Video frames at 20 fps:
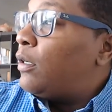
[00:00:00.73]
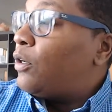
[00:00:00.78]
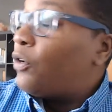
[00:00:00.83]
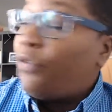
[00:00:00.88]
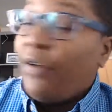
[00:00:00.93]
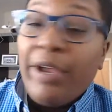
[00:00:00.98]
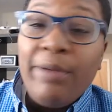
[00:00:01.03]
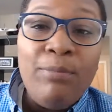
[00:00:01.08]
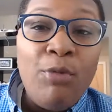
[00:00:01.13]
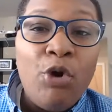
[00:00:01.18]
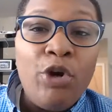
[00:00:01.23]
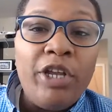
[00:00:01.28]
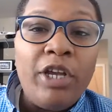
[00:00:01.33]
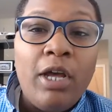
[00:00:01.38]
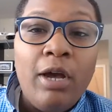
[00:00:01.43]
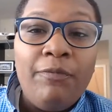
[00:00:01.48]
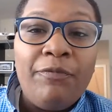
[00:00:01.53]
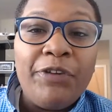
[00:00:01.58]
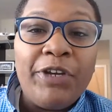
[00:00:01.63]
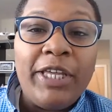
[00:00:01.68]
Great morning,
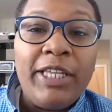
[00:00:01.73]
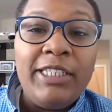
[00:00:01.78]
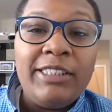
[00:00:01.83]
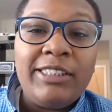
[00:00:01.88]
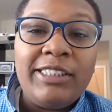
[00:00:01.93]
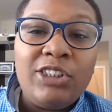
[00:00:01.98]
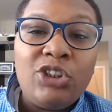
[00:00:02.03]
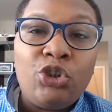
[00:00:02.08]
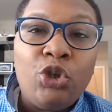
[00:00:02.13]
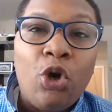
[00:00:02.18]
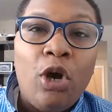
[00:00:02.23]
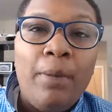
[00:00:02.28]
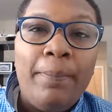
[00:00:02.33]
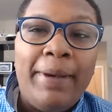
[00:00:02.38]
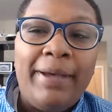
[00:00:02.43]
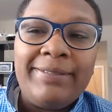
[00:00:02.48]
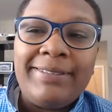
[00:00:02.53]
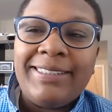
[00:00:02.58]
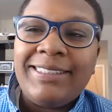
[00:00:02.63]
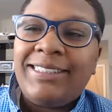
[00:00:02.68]
Comfort Killers. Let's talk
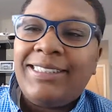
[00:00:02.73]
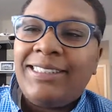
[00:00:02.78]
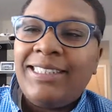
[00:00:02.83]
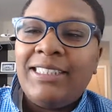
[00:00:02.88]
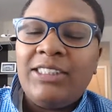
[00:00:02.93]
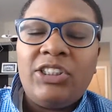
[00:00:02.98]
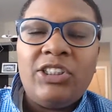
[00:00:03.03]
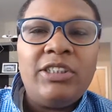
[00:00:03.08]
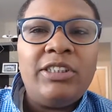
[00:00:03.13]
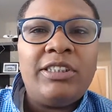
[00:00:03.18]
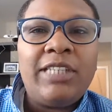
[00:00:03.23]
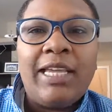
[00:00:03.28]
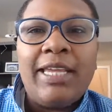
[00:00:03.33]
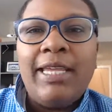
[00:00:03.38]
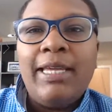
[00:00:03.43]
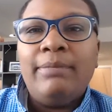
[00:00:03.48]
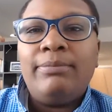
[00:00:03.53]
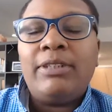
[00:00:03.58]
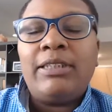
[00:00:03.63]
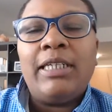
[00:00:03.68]
about decisions. I
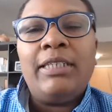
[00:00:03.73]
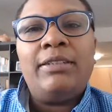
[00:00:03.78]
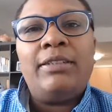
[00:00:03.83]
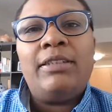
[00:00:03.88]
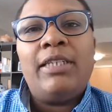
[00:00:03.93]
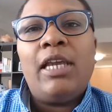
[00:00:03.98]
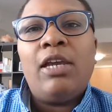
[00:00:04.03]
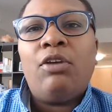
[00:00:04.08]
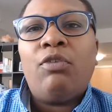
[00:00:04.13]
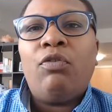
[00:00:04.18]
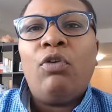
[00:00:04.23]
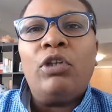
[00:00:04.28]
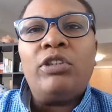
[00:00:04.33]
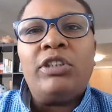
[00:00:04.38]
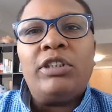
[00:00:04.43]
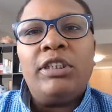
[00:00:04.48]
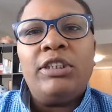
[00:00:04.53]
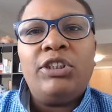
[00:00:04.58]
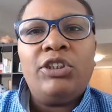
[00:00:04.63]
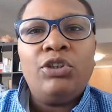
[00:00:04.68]
am Stacy A.
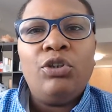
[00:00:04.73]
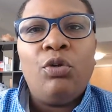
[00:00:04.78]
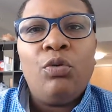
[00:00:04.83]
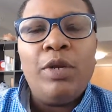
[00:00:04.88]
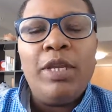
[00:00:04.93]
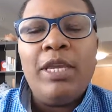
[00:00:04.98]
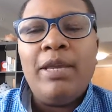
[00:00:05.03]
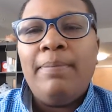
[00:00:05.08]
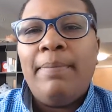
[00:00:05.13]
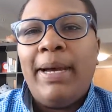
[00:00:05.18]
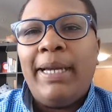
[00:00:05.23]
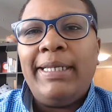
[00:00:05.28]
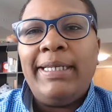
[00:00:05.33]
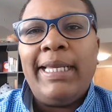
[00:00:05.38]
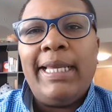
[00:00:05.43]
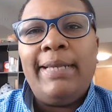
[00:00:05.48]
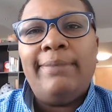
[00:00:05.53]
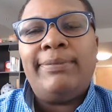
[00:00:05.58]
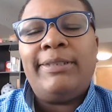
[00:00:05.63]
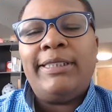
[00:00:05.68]
Cross. There's no E in my
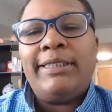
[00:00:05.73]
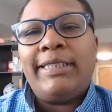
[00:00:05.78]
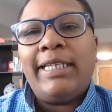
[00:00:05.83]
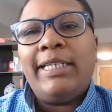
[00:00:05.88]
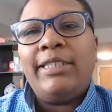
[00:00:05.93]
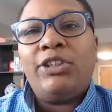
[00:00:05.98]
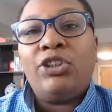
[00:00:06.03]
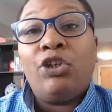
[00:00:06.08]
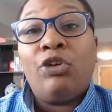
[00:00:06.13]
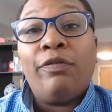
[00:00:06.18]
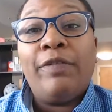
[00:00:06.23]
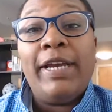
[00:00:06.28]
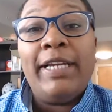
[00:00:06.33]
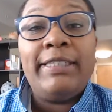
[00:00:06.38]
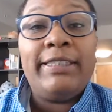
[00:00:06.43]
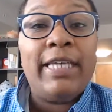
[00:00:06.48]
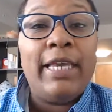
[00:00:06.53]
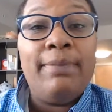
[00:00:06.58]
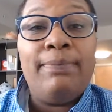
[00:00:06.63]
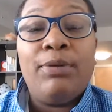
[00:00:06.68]
name. Today is a
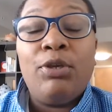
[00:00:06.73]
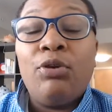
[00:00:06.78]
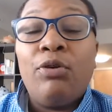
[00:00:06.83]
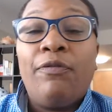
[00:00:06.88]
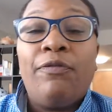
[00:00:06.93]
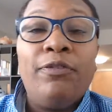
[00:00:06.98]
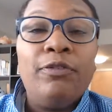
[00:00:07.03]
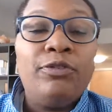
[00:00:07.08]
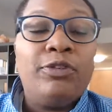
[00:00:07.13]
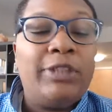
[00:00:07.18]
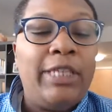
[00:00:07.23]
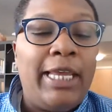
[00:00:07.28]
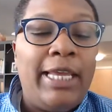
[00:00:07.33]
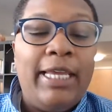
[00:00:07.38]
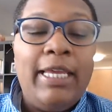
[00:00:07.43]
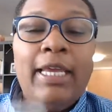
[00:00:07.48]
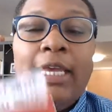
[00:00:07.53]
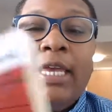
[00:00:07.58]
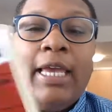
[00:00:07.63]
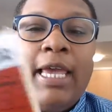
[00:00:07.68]
great day, beautiful
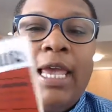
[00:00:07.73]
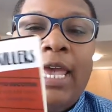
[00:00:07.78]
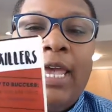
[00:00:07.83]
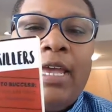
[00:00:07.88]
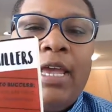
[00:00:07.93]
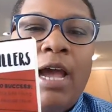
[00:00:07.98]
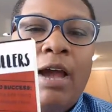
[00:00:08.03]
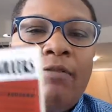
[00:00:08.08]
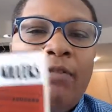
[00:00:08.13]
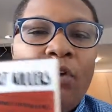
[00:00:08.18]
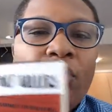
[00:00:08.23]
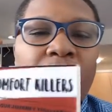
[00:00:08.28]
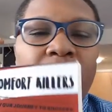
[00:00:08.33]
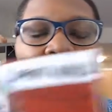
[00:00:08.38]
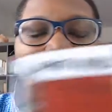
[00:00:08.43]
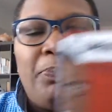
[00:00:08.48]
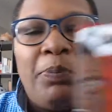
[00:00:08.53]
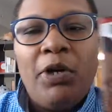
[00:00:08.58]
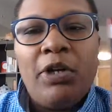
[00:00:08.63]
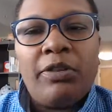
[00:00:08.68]
day. Hey, I wrote
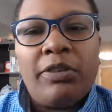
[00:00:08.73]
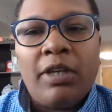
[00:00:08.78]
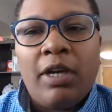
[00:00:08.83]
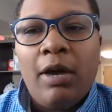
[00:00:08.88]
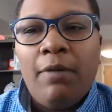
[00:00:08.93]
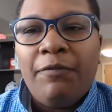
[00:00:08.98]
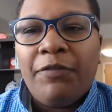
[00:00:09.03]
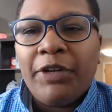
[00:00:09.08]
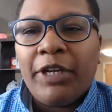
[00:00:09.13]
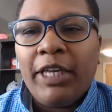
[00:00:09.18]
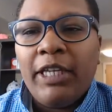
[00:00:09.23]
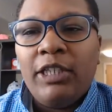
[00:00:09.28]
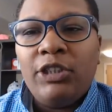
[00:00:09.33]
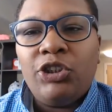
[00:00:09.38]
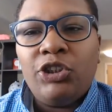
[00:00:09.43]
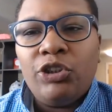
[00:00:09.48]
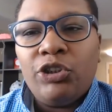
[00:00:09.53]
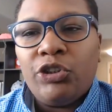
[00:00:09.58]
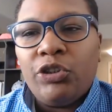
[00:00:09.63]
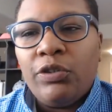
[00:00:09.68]
this book, The Comfort
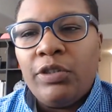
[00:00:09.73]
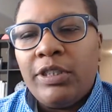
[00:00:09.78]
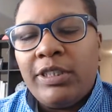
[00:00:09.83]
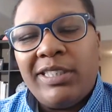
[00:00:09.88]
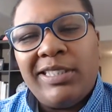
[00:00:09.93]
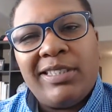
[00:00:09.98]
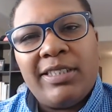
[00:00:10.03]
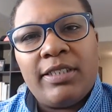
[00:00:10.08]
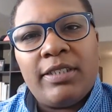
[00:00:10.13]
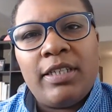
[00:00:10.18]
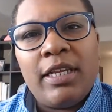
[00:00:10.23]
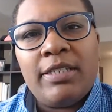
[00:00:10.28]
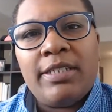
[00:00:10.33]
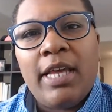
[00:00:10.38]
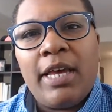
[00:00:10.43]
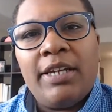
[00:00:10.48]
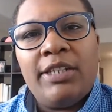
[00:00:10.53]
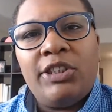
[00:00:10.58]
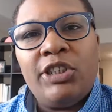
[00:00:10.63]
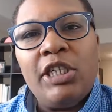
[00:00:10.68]
Killers Your Journey to Success
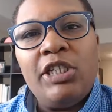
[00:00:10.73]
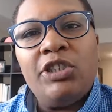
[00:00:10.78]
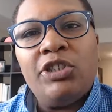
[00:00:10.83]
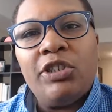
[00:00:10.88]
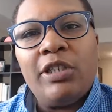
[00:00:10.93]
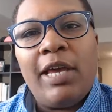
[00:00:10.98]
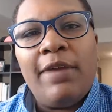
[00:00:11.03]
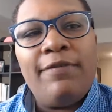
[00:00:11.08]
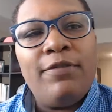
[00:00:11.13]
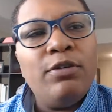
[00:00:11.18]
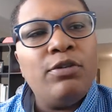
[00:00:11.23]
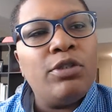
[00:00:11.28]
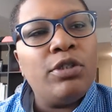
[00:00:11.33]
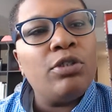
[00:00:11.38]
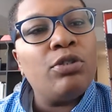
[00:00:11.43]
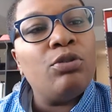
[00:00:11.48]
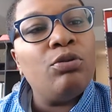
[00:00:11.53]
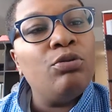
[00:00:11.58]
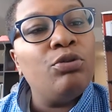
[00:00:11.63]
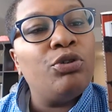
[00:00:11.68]
How to Change Your Life
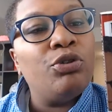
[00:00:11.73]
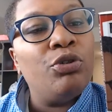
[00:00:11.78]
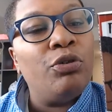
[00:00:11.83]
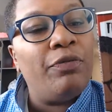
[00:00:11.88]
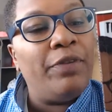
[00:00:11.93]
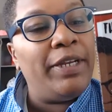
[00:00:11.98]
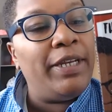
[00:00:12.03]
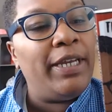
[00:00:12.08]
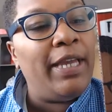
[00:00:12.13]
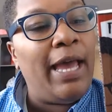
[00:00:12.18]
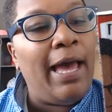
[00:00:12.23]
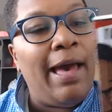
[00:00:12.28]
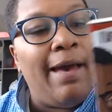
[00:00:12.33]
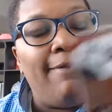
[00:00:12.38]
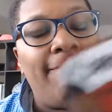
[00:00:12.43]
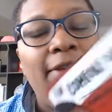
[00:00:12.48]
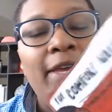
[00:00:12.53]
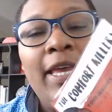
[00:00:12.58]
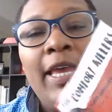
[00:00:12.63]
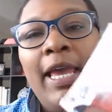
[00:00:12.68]
Using Tools You Already Have.